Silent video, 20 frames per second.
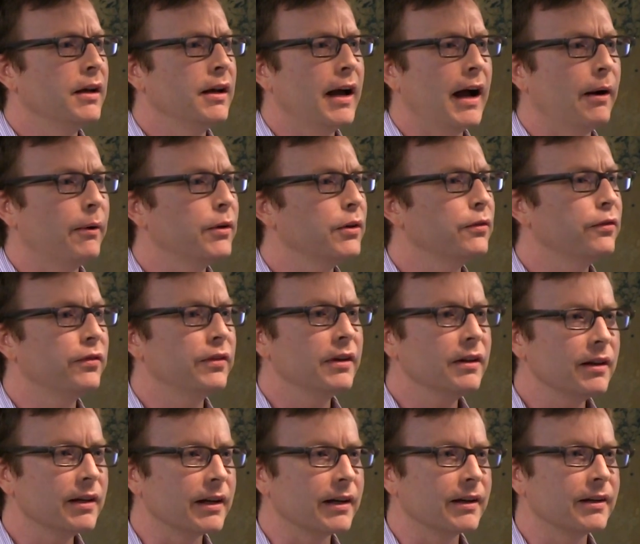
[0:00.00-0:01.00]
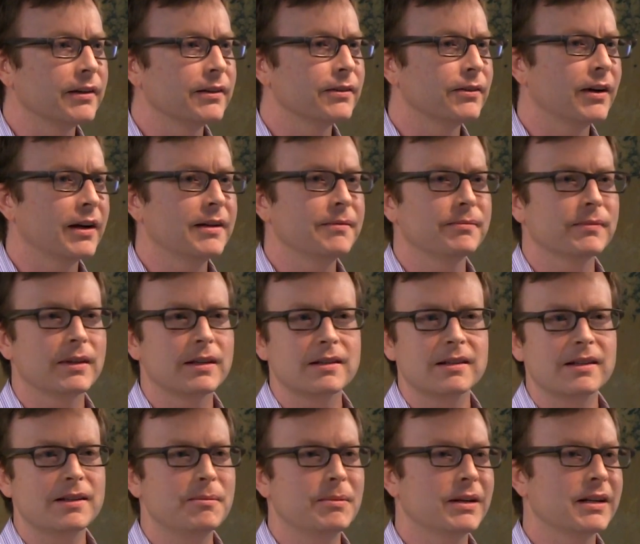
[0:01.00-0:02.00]
How are you feeling, right?
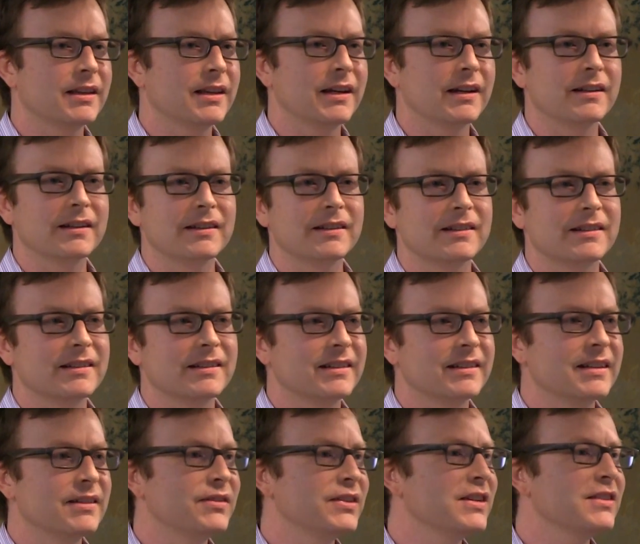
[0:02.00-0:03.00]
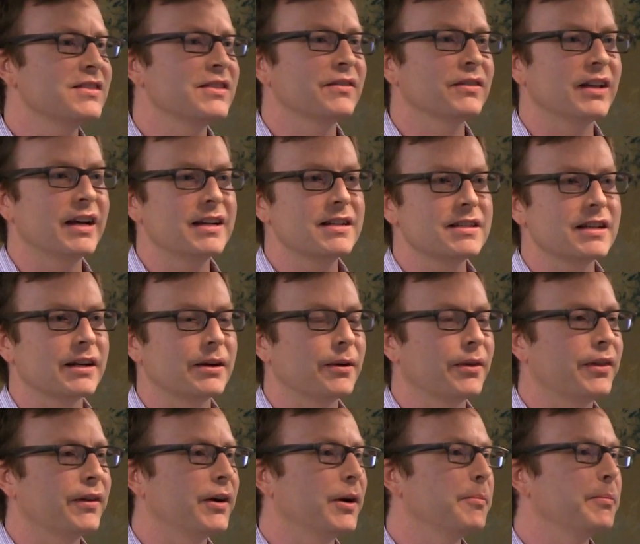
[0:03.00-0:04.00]
And anybody that doesn't even like
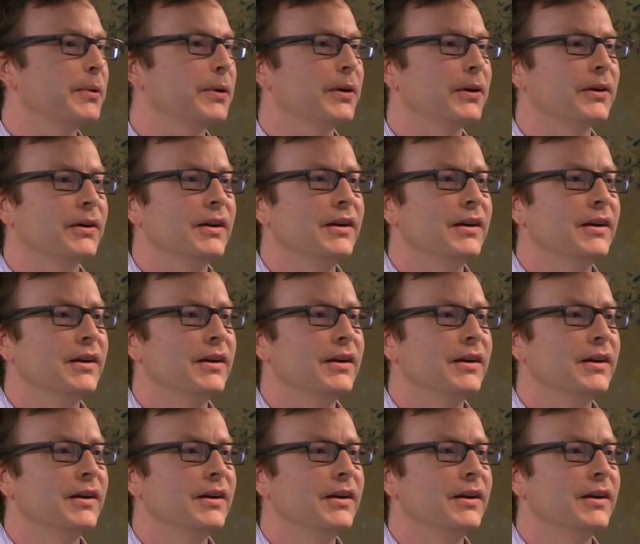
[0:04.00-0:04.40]
psychotherapy